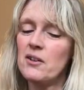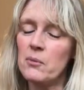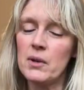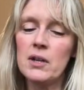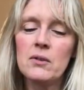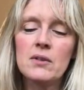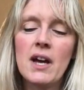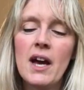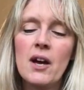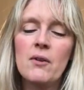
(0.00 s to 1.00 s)
We all
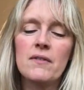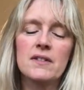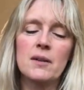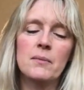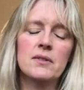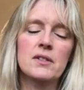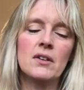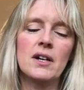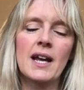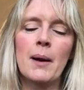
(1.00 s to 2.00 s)
know if someone's
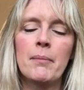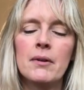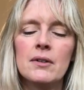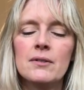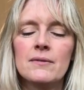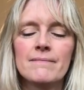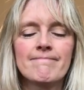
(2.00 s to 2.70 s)
got an apple,